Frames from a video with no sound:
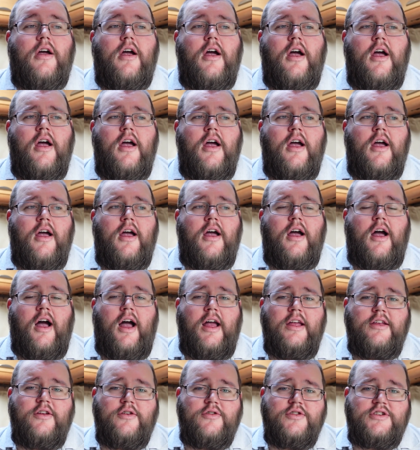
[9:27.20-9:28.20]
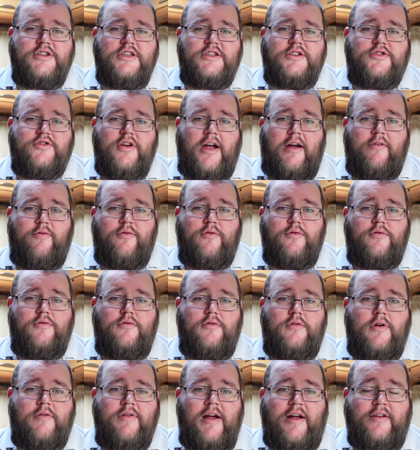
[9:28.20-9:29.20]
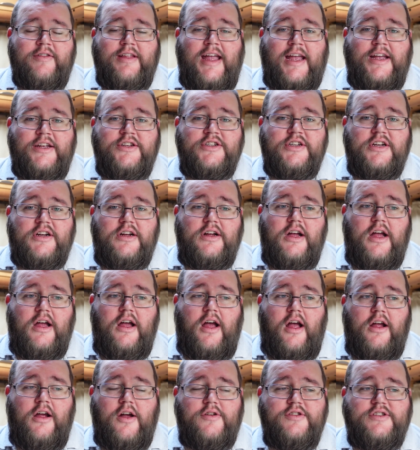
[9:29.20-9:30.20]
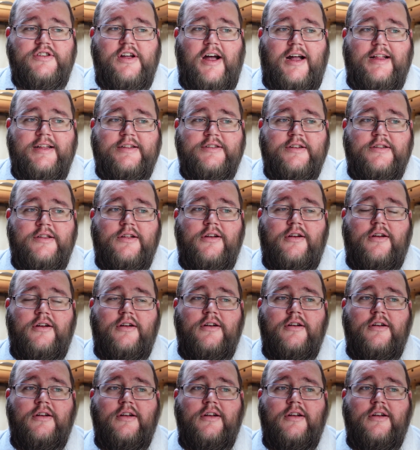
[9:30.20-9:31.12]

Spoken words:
I usually travel around Asia. I go to Thailand a lot.